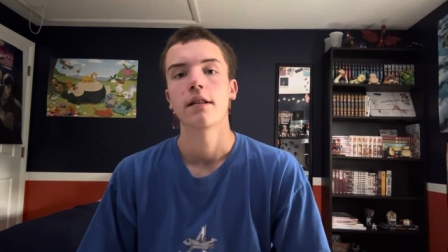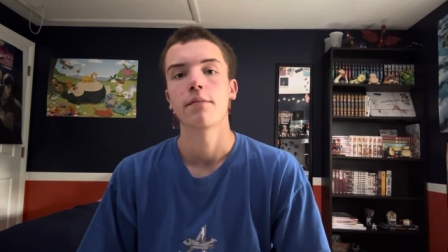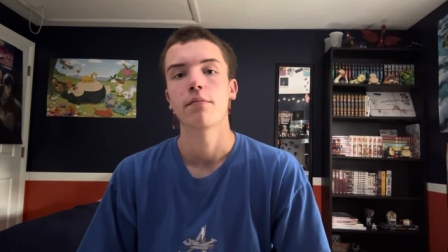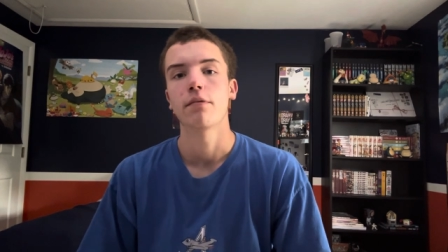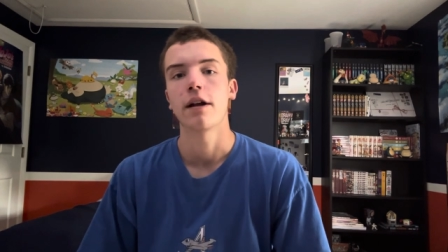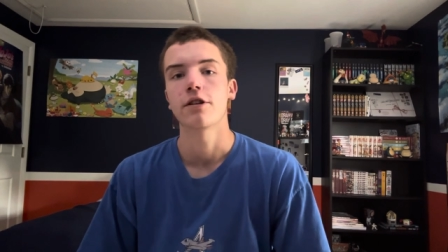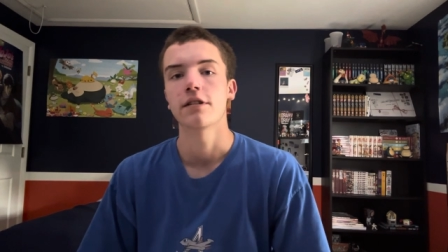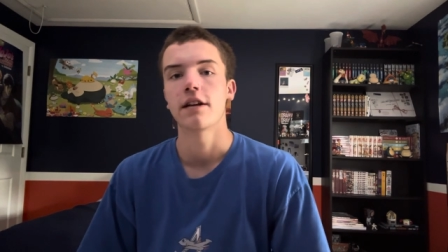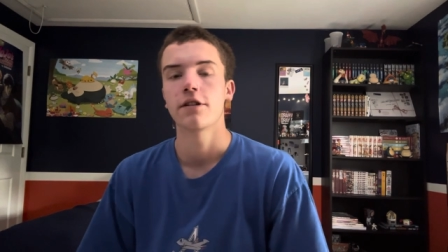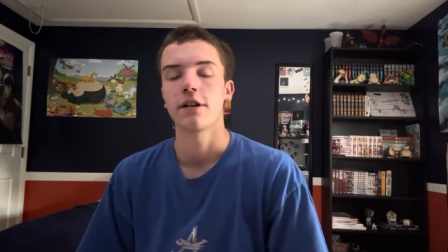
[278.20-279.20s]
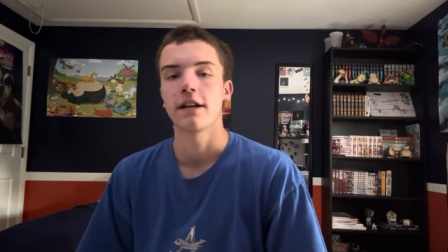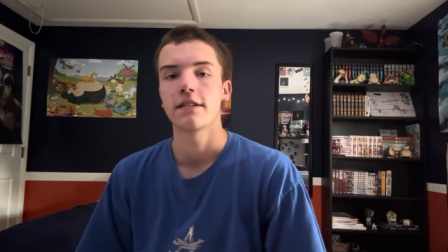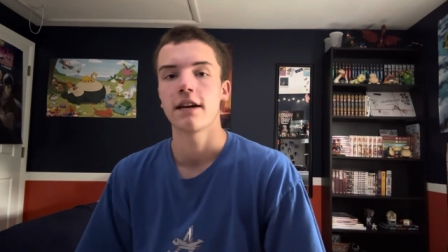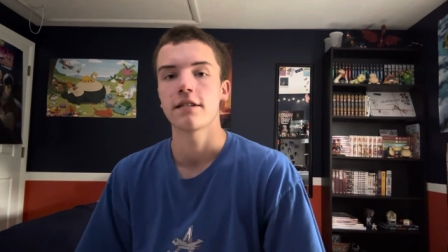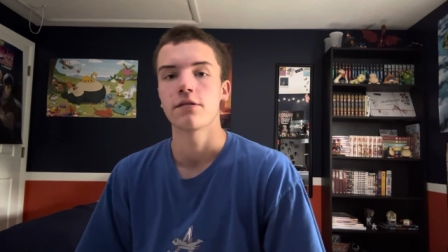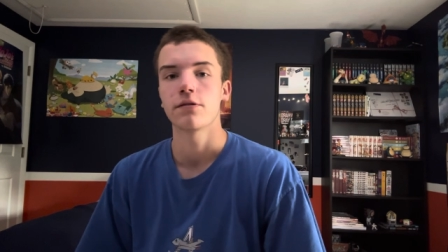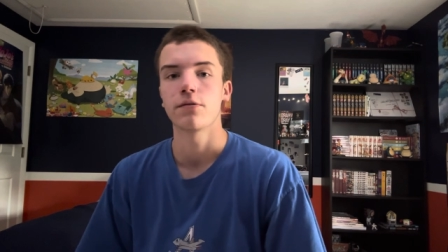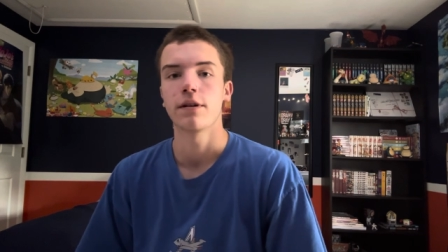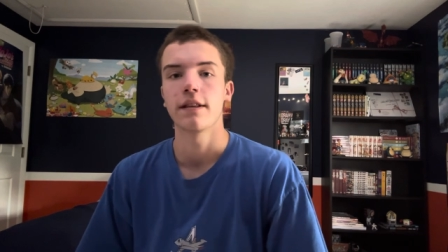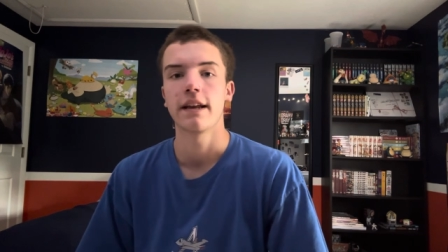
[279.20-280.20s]
Bradish's last start against Texas was the
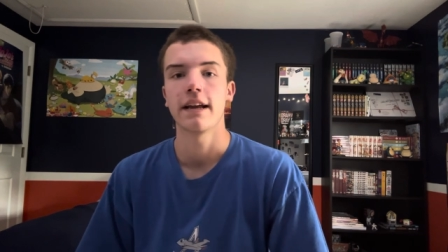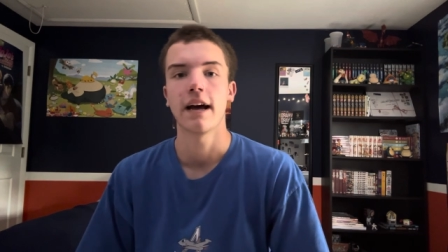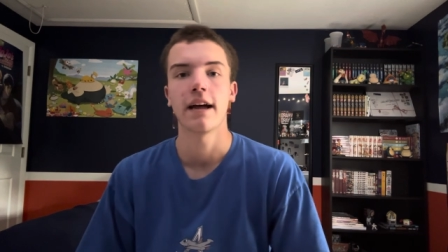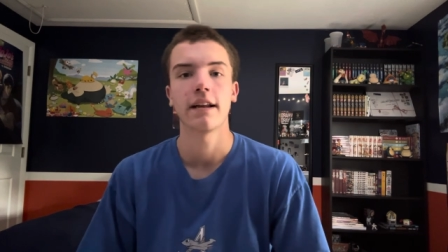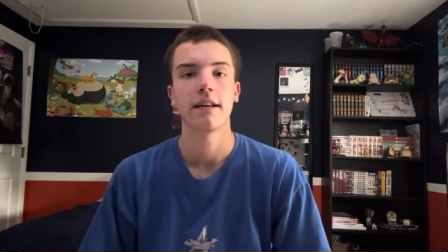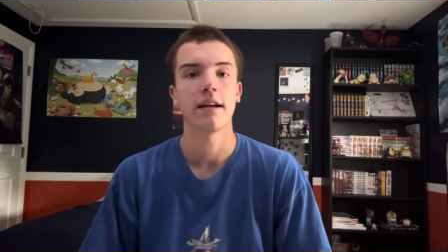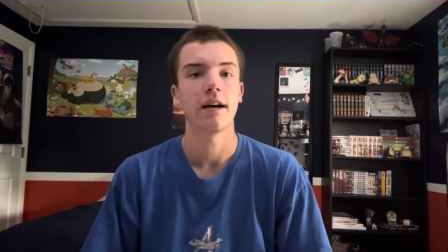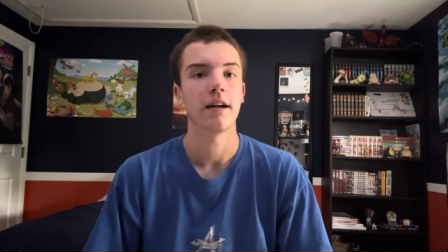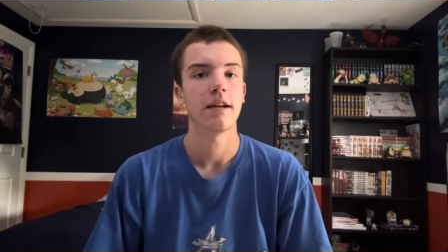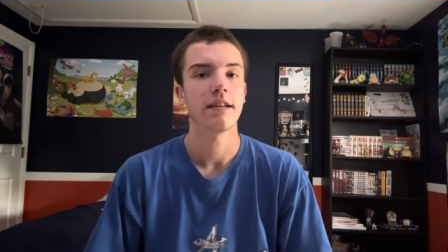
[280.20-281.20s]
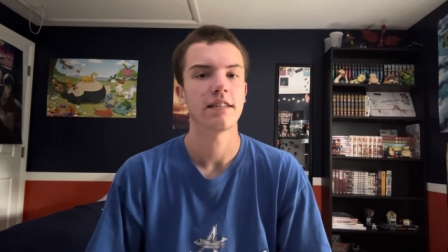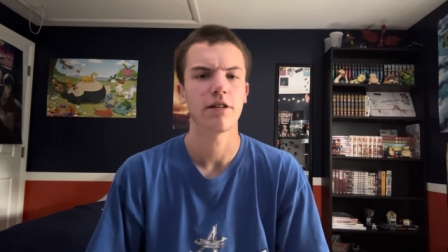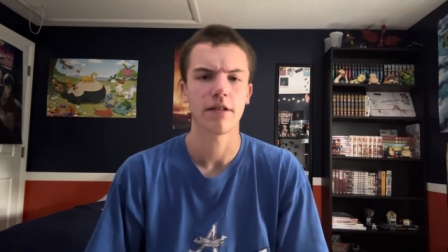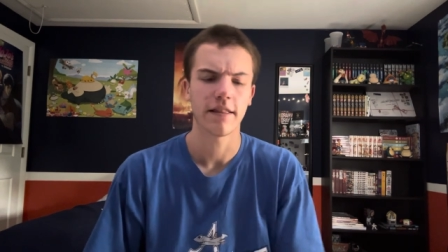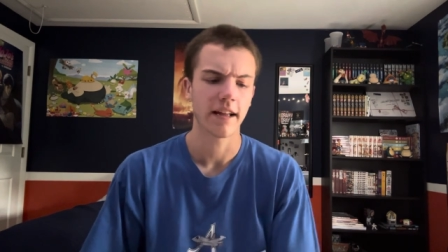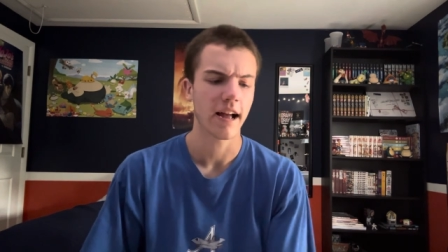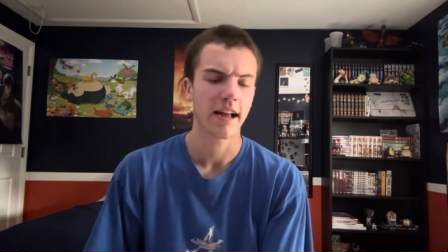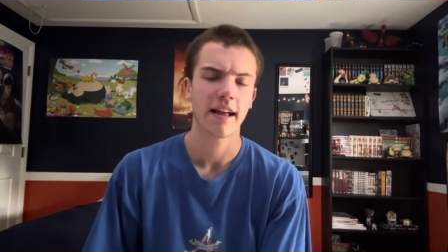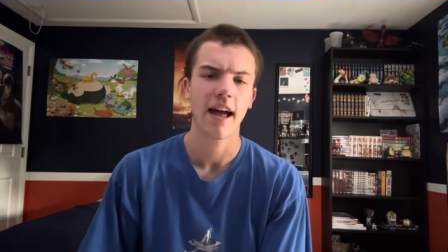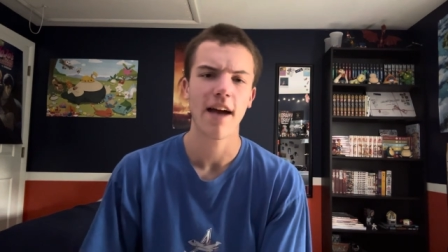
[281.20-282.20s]
one that he got uh, his little, I think he
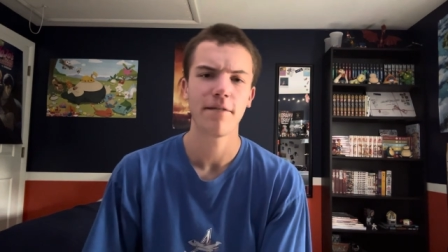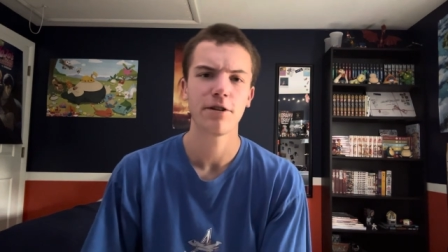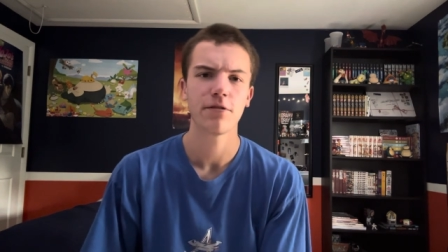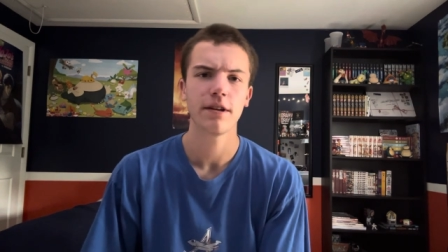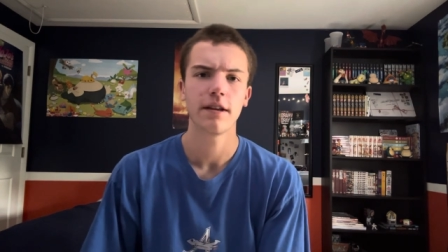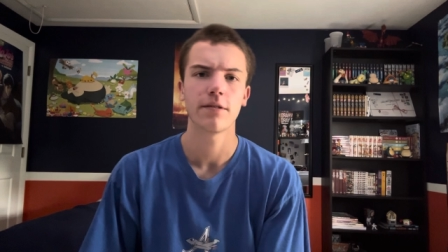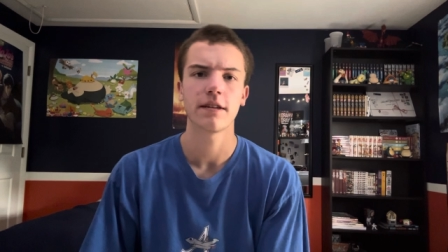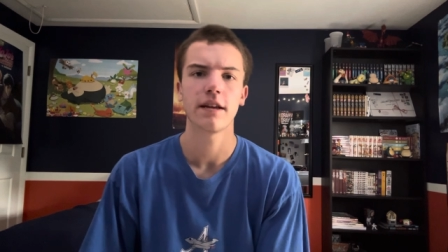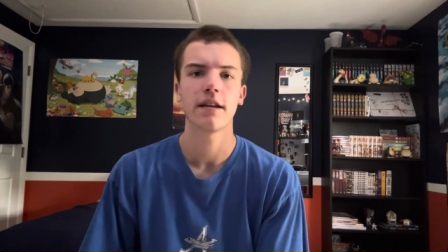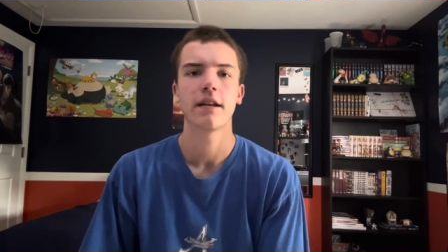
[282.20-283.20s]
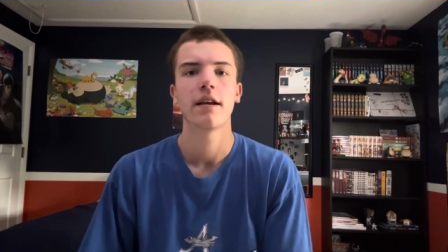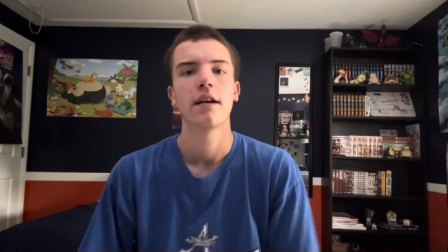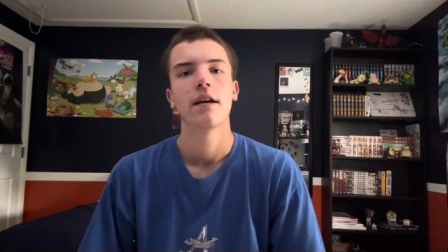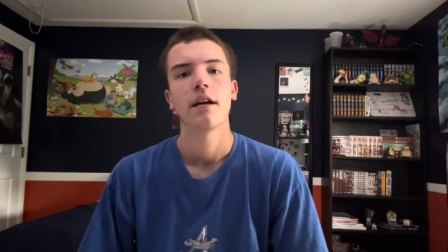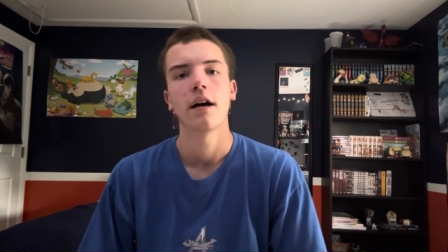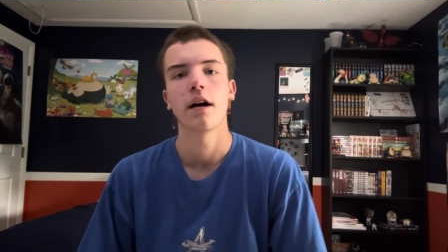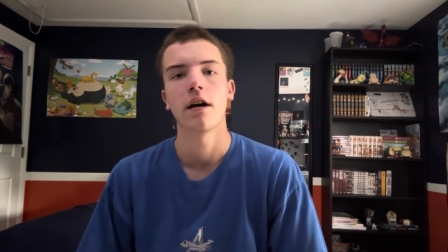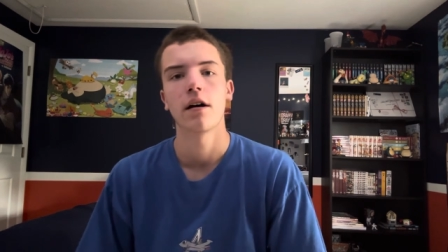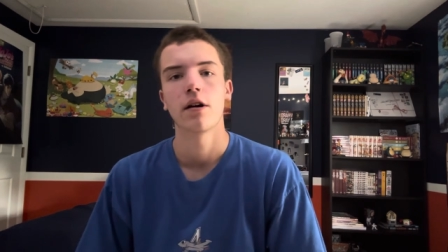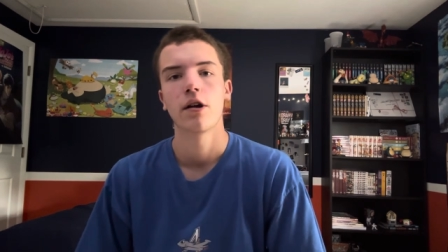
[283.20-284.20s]
got calf injury. He was hit
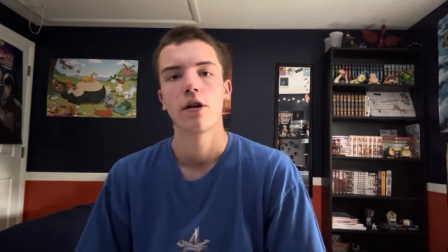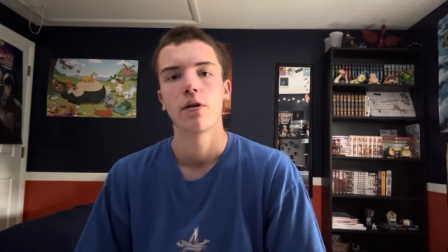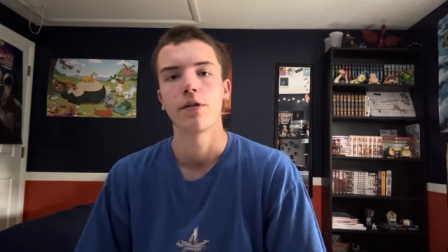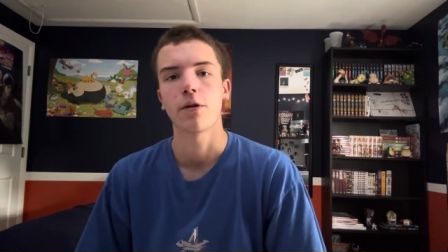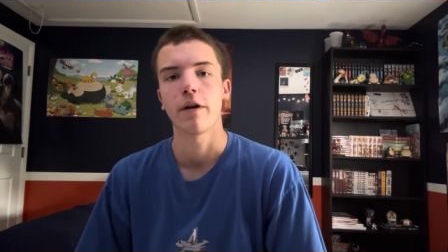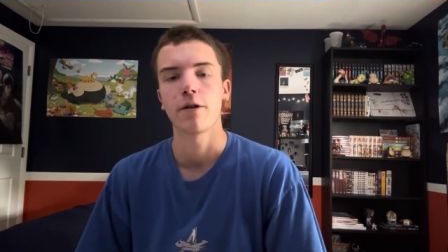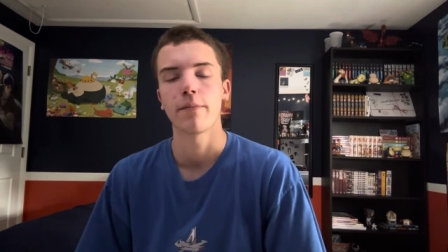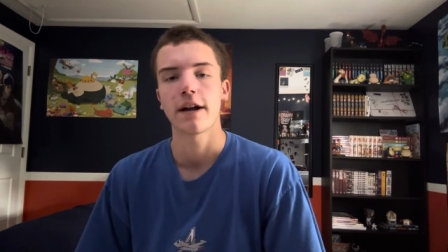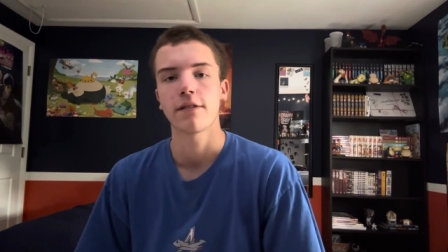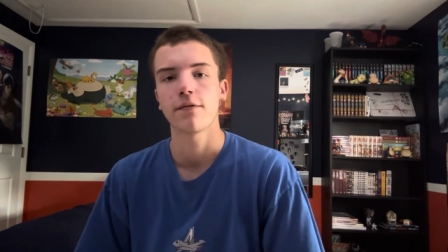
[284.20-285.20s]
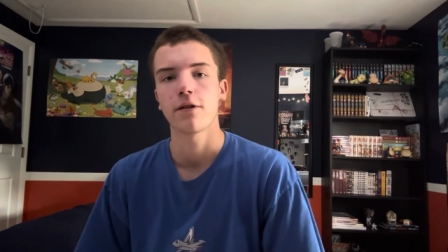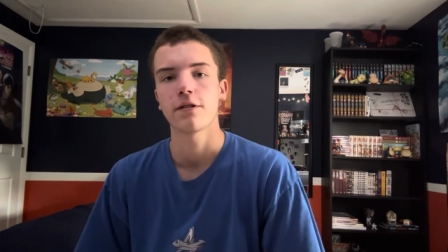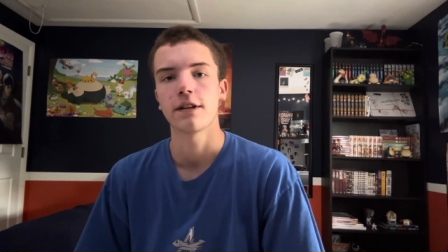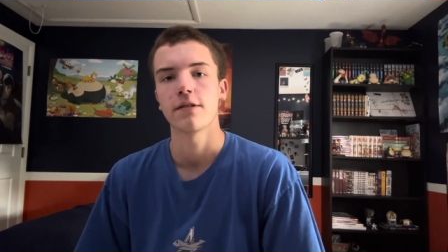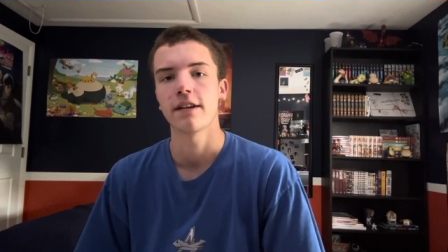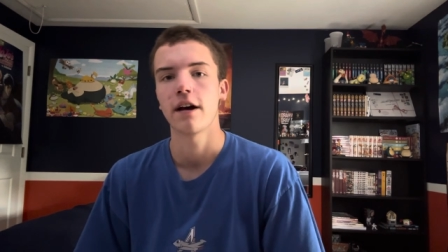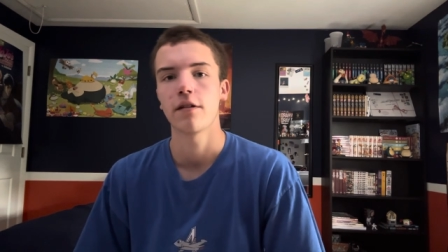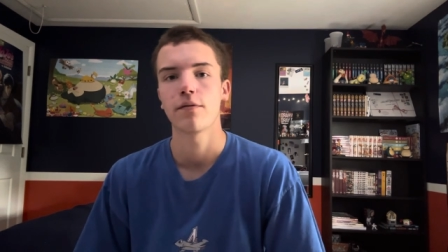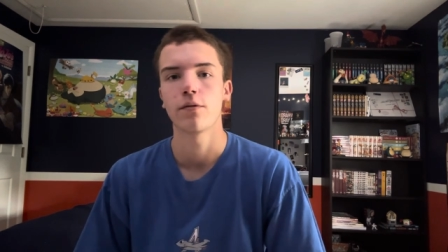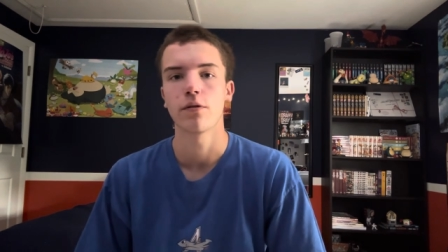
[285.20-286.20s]
uh, with a grounder back to first, and he was
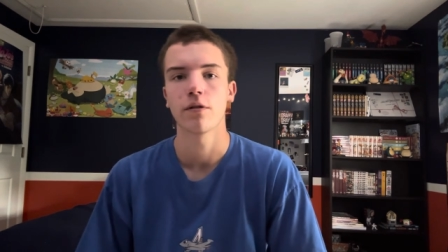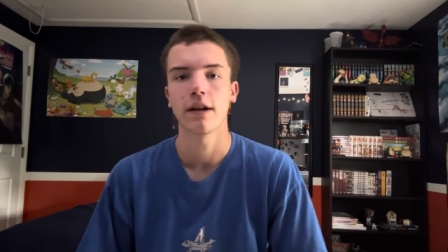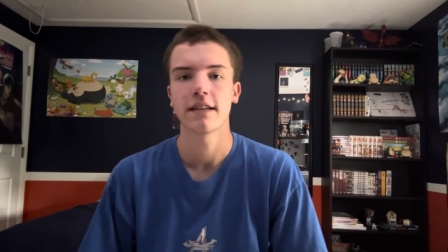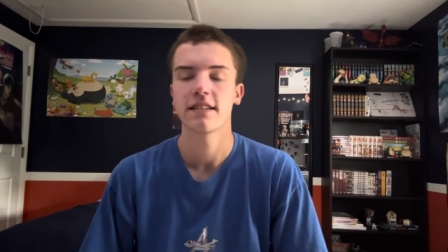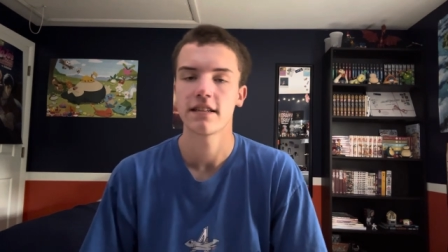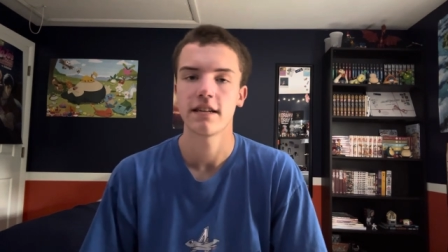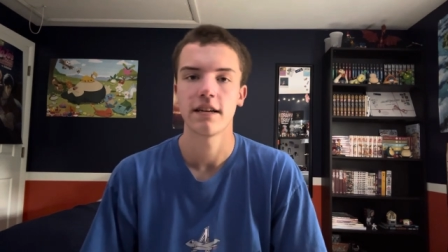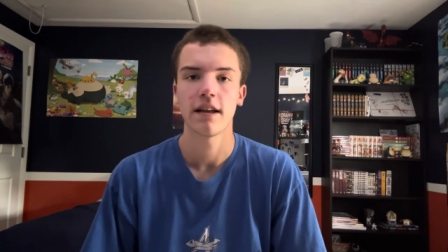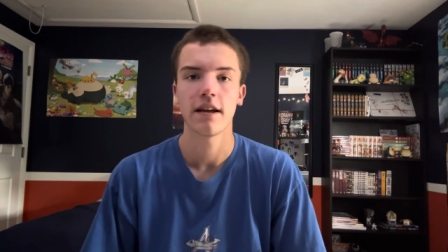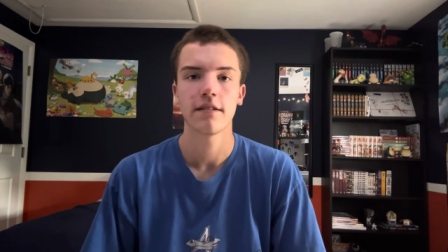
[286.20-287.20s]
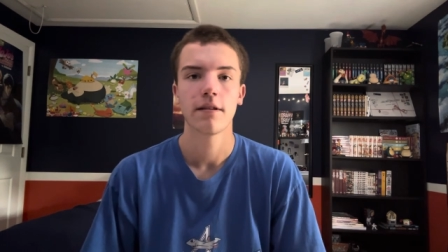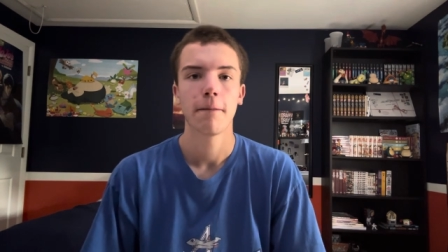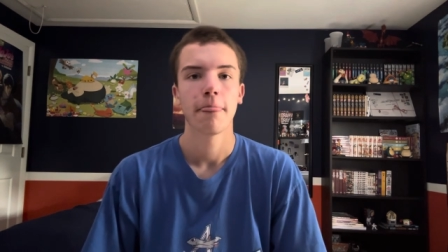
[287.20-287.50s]
out for like 16 days.